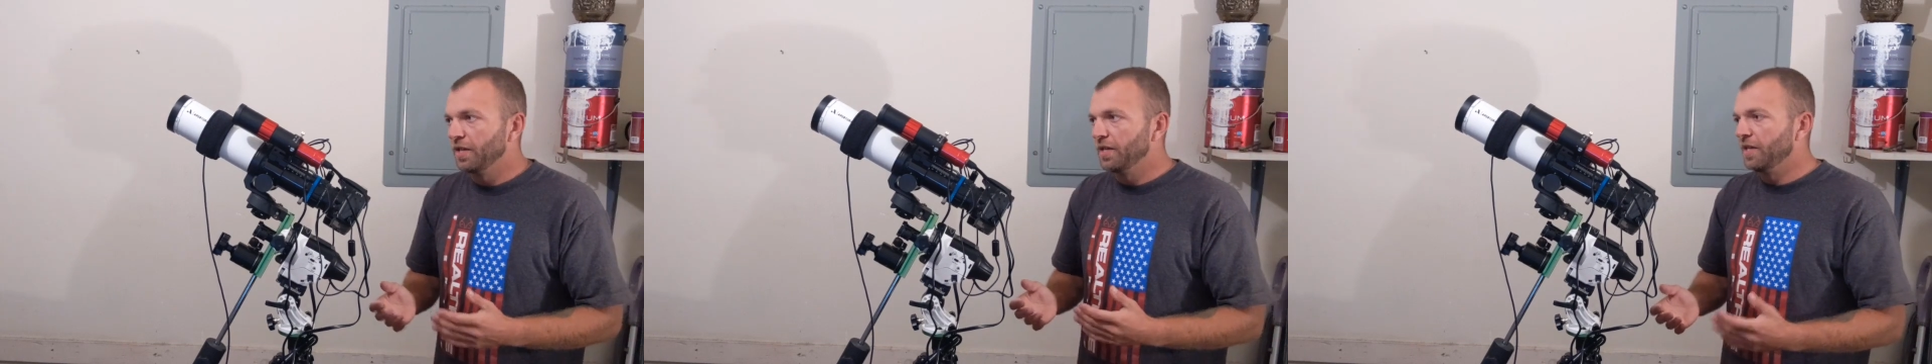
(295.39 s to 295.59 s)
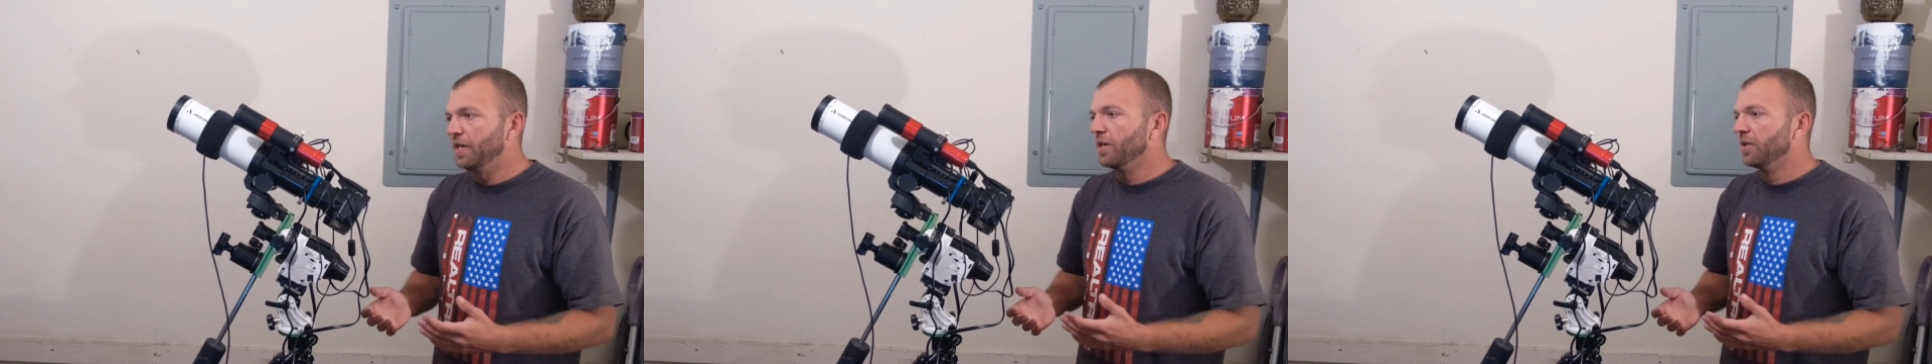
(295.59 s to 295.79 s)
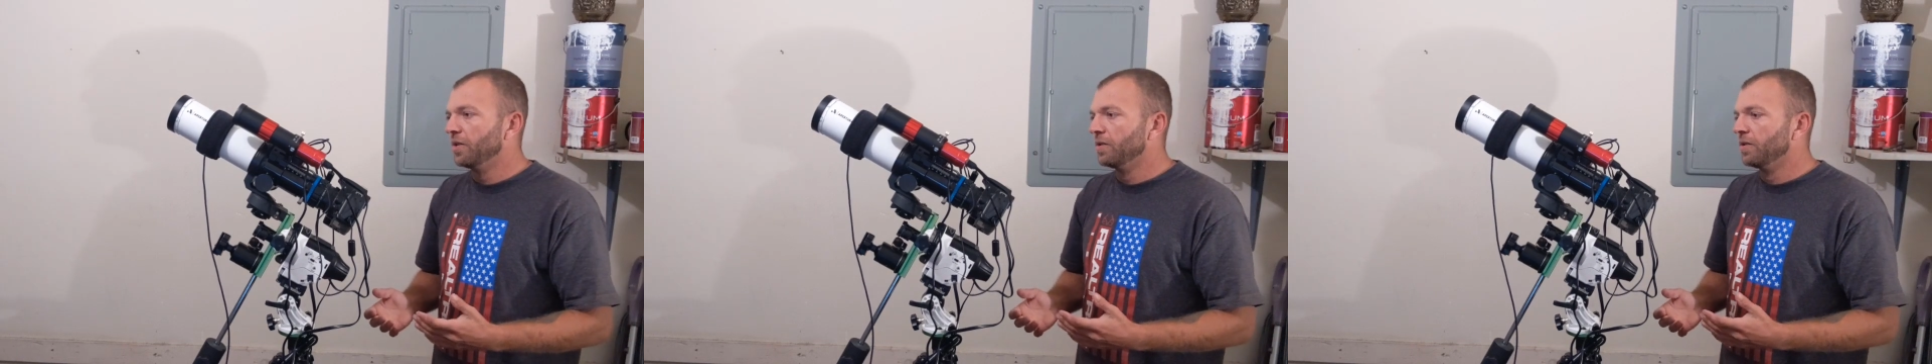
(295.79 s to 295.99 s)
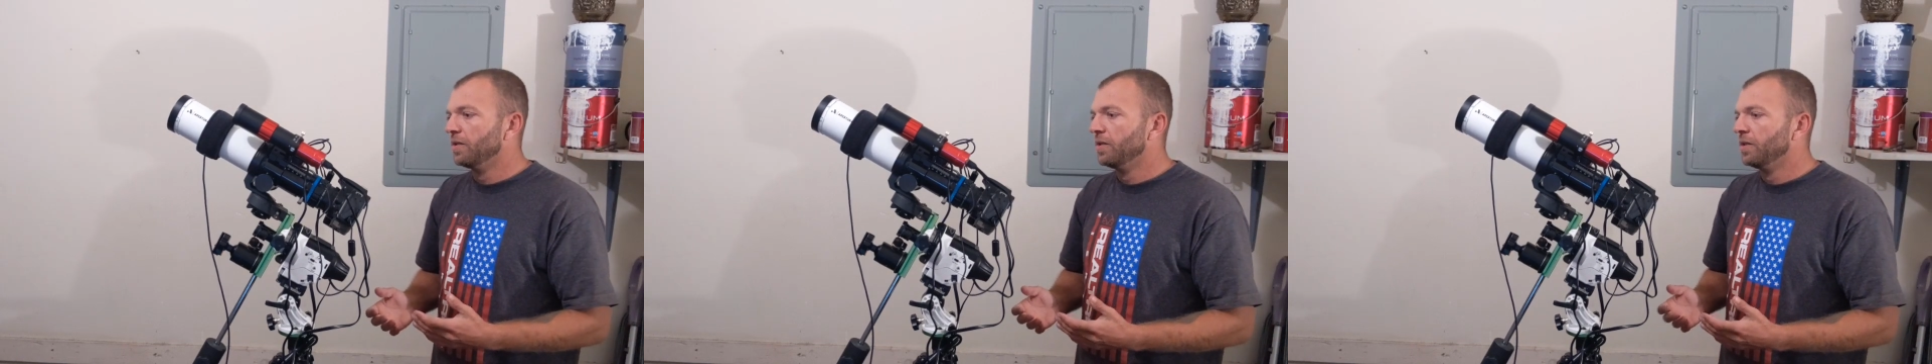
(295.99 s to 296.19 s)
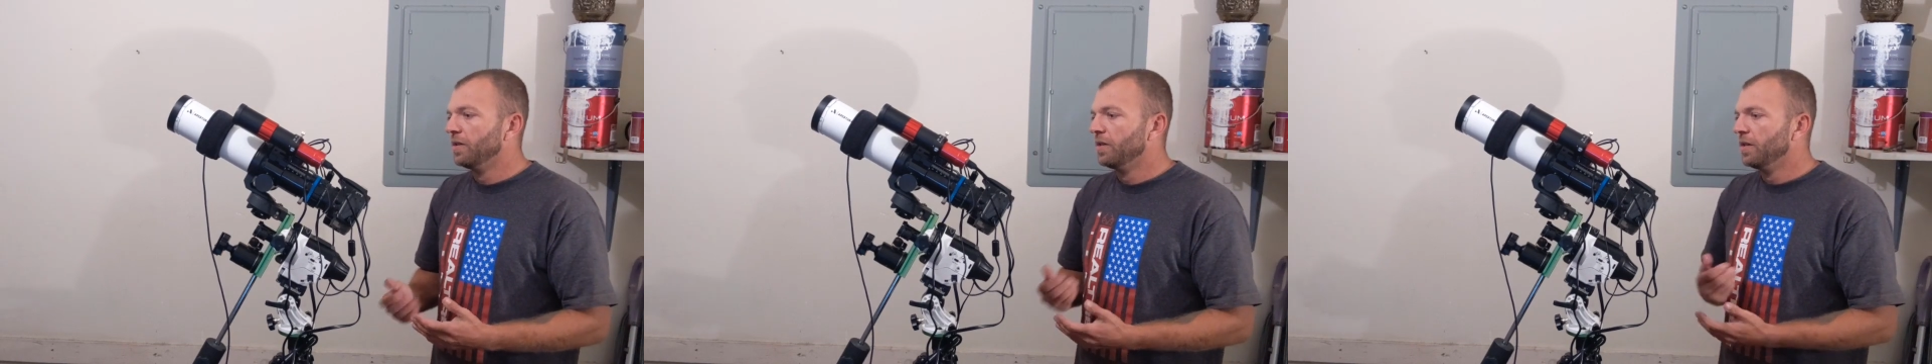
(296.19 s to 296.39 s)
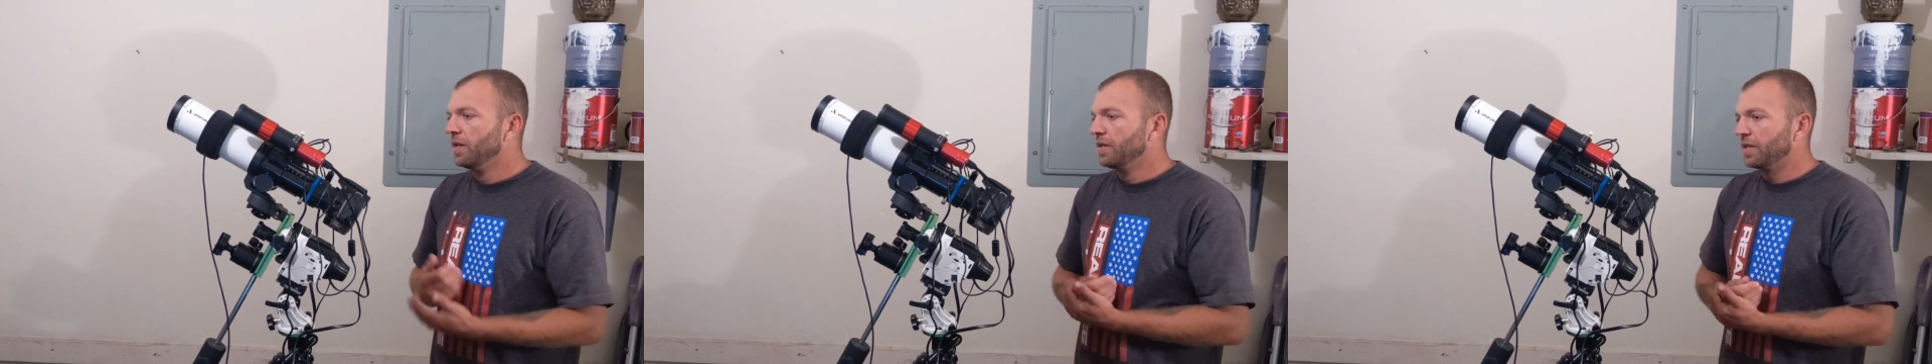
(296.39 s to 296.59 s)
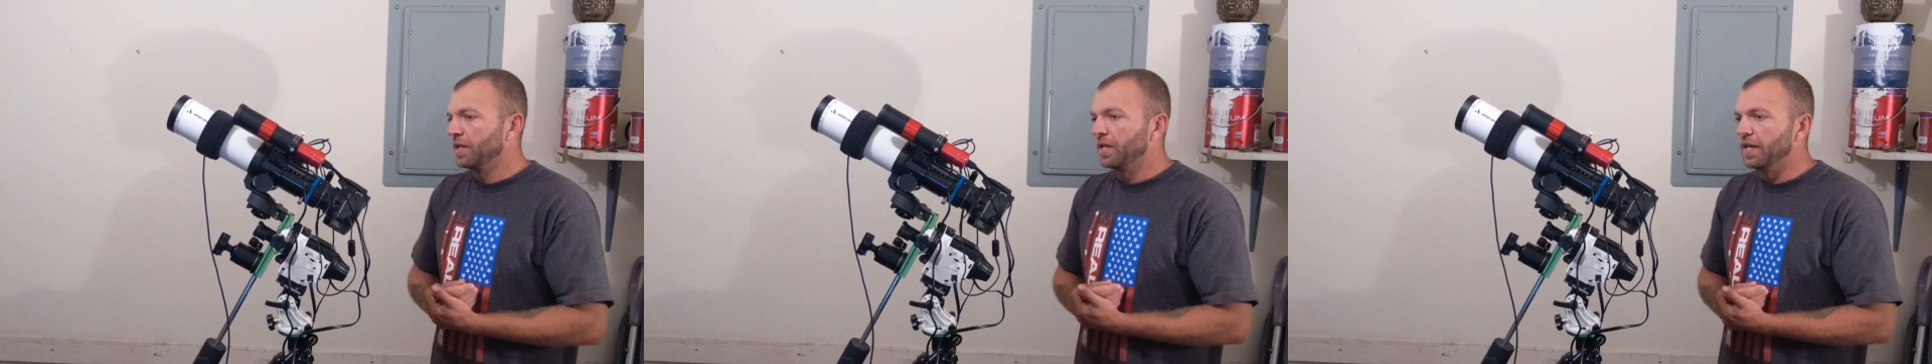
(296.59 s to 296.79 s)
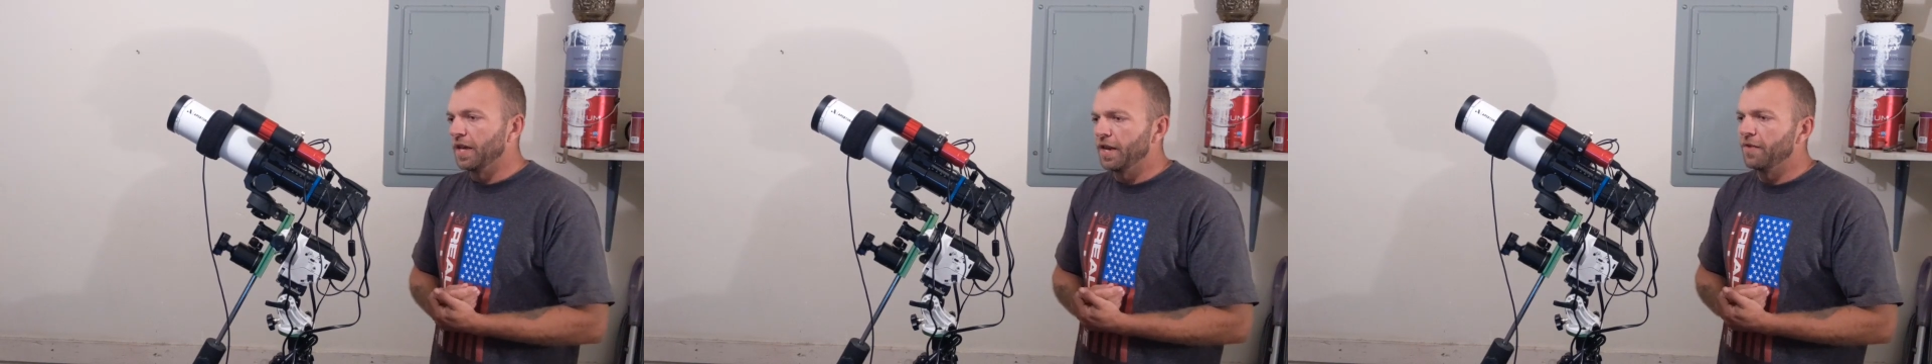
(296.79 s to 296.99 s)
year to
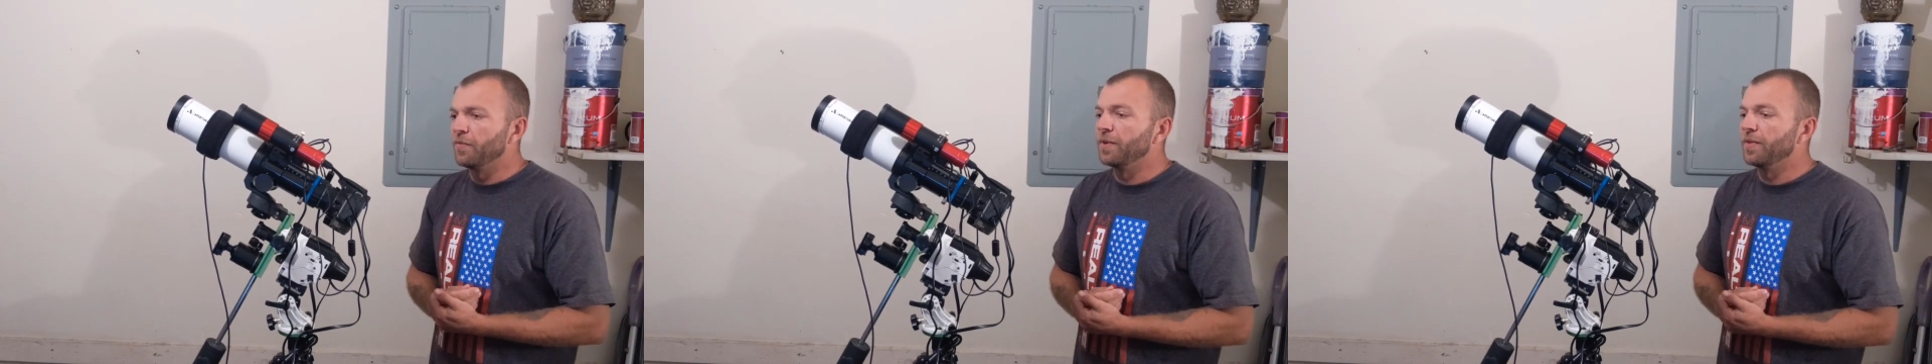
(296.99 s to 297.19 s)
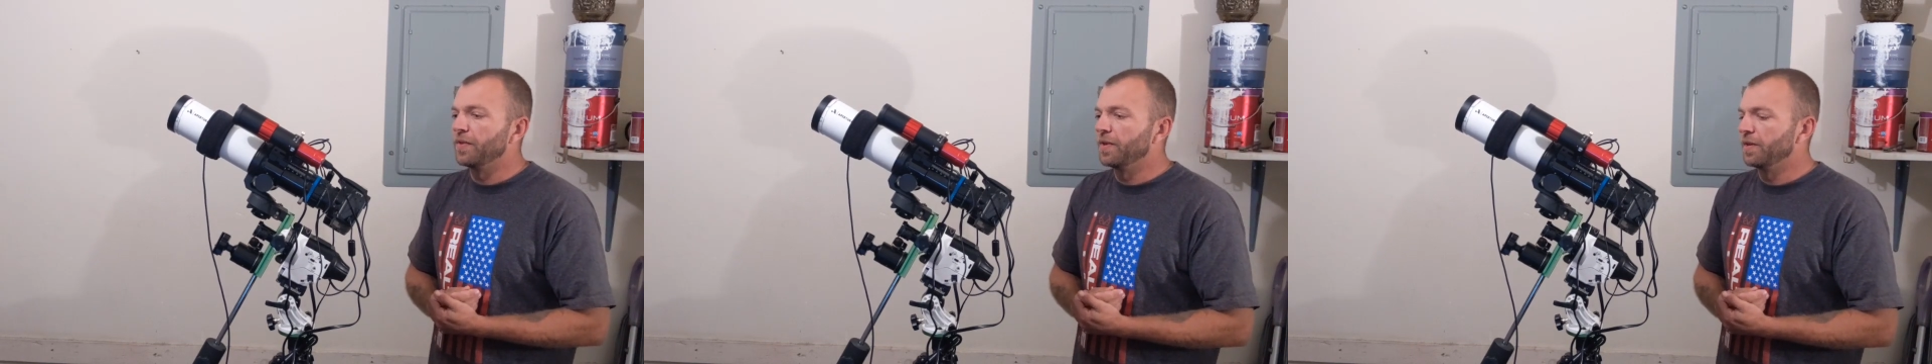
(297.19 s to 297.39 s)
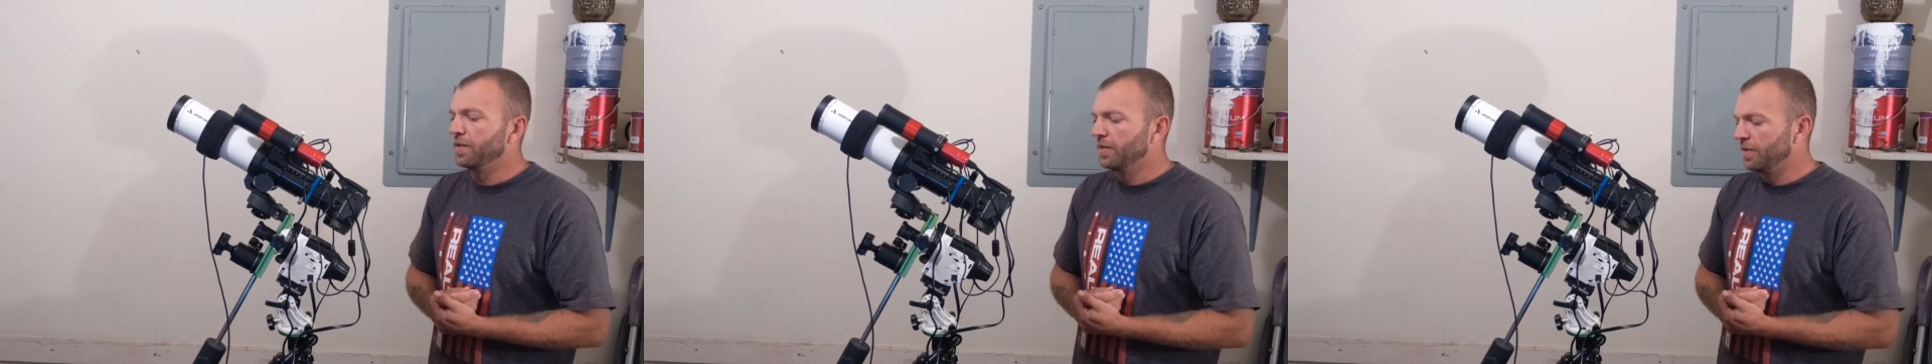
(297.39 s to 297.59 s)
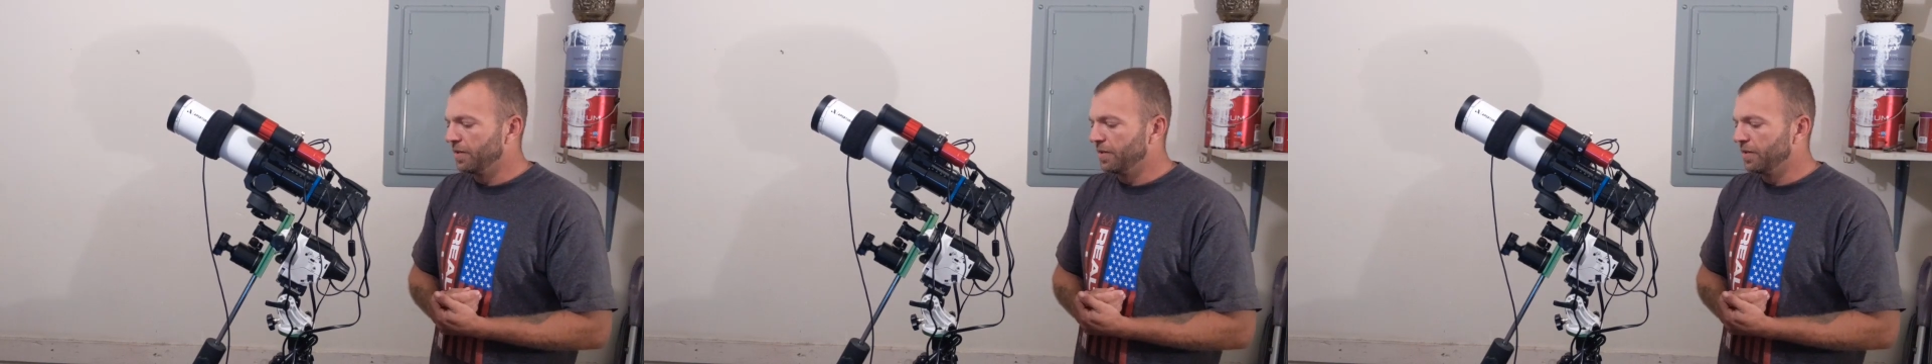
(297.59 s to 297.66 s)
get everything.